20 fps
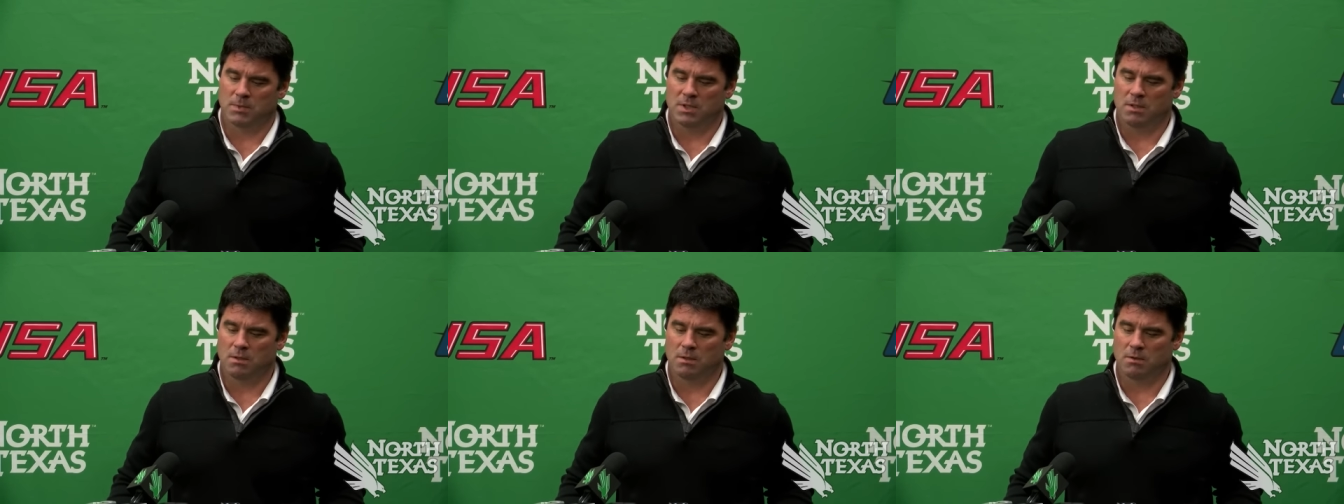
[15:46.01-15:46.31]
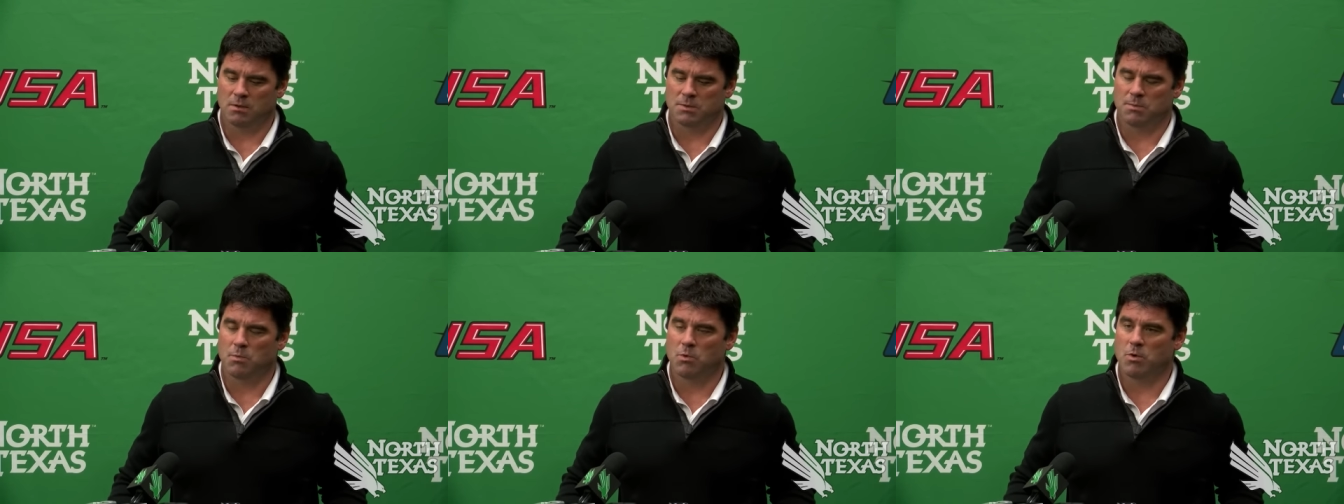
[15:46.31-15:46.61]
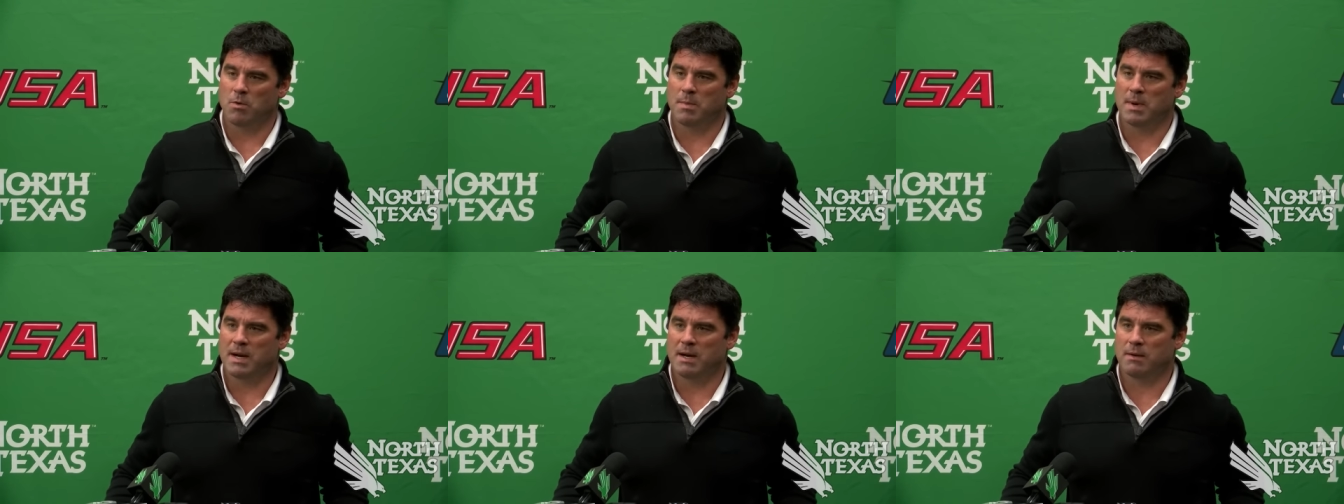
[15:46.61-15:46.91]
you know, it's
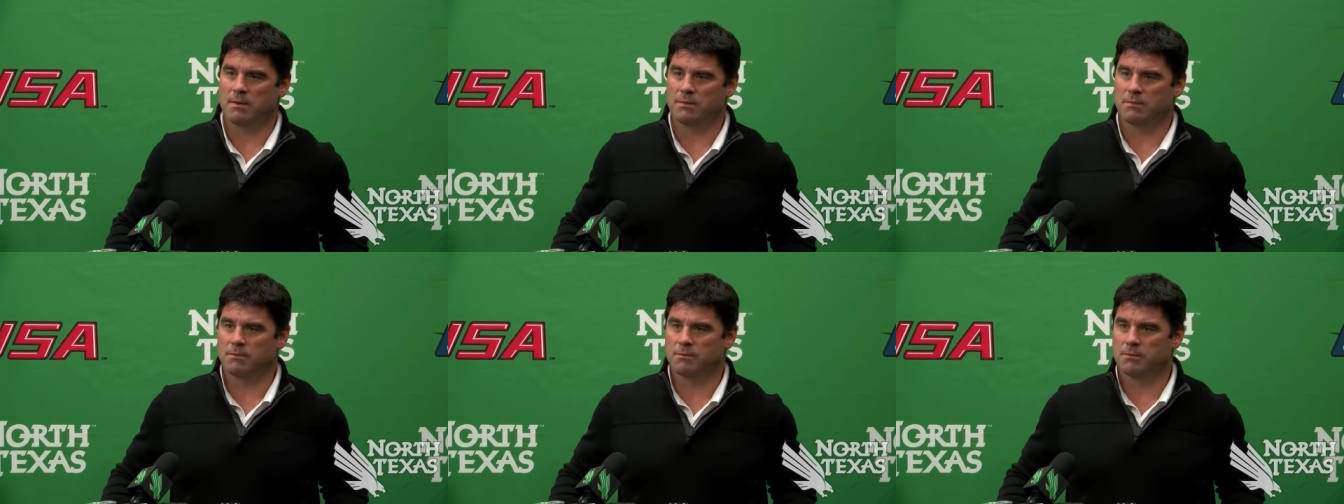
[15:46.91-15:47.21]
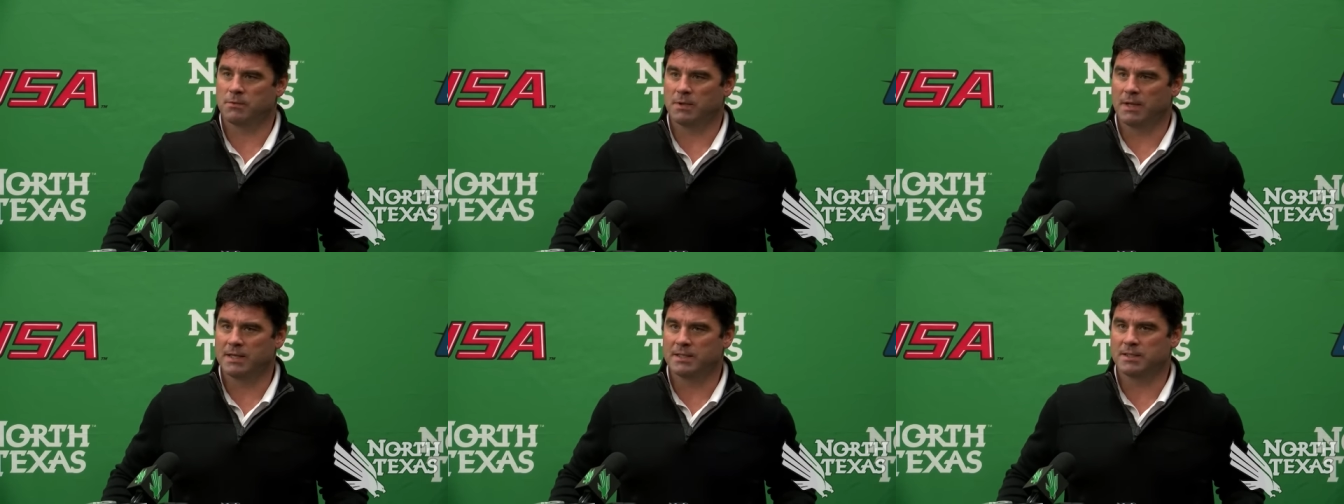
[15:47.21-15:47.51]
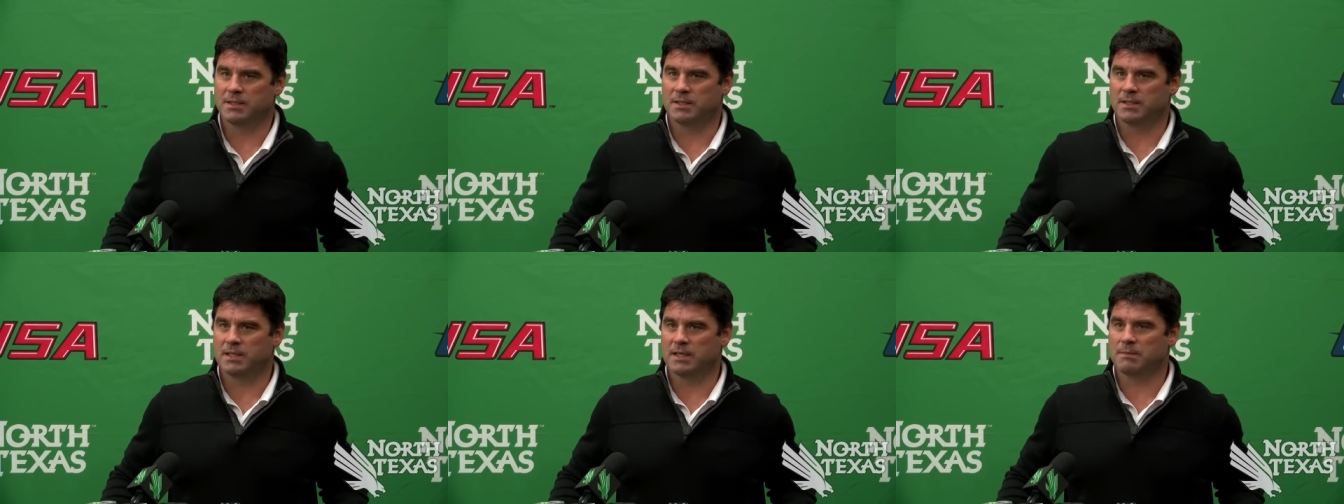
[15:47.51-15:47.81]
more about
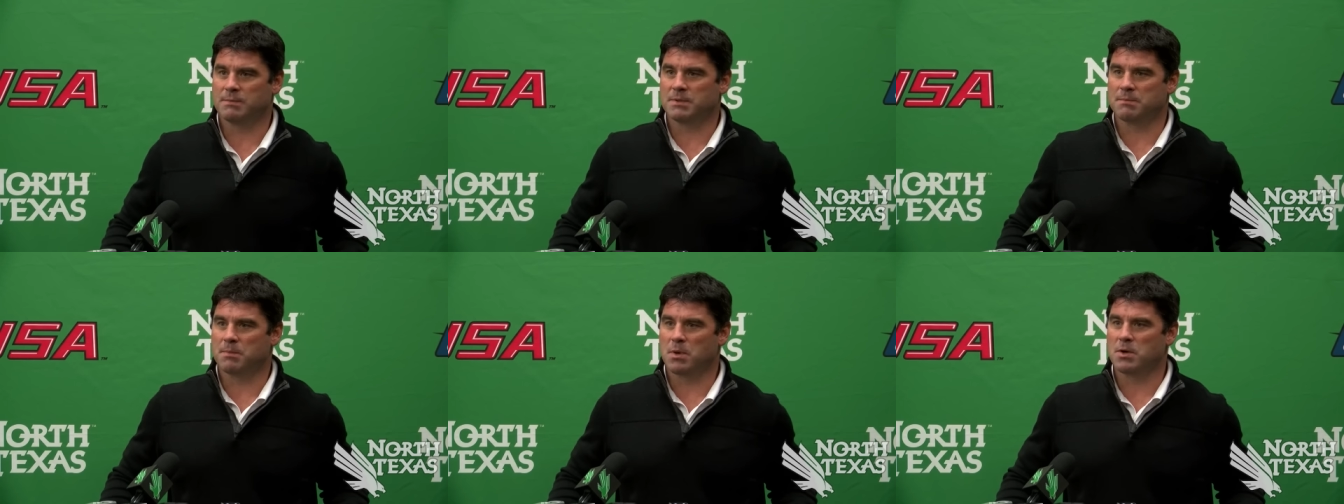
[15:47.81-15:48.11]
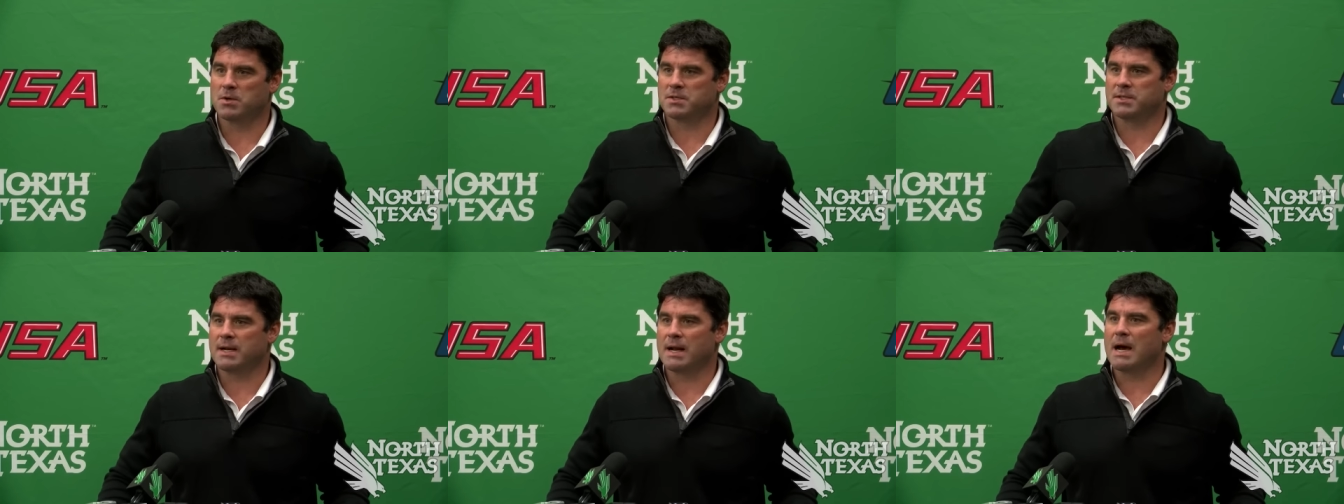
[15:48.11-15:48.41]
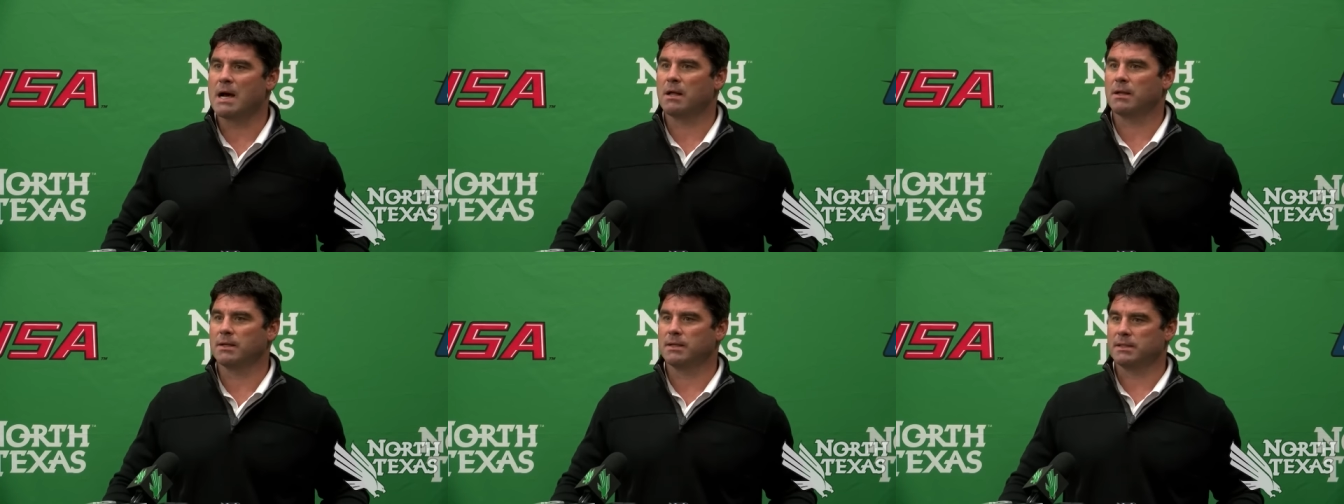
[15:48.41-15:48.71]
relationships and
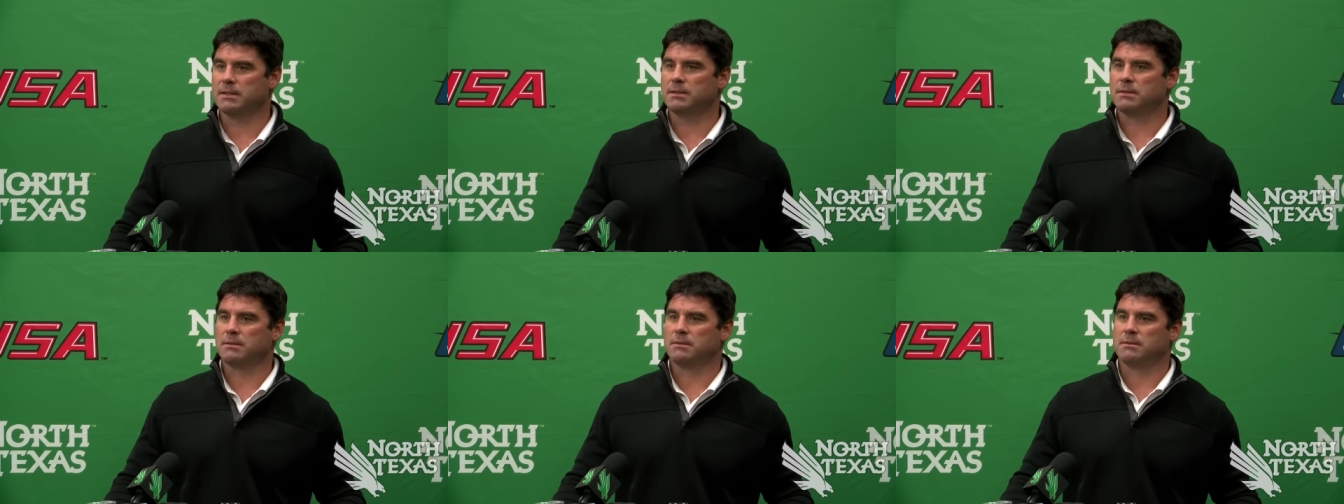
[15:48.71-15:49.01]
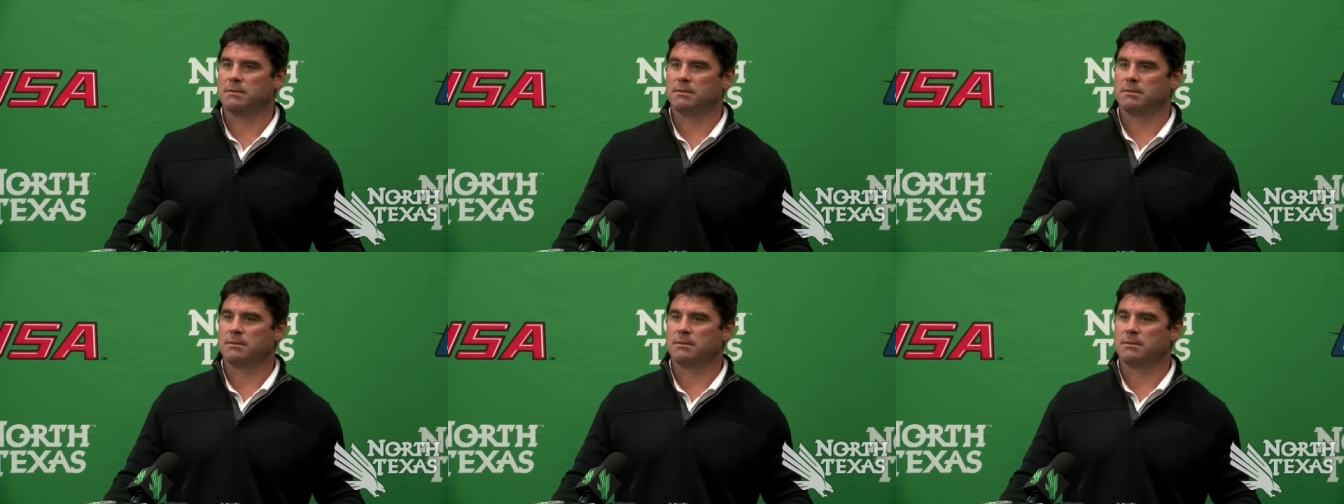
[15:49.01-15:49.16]
personalities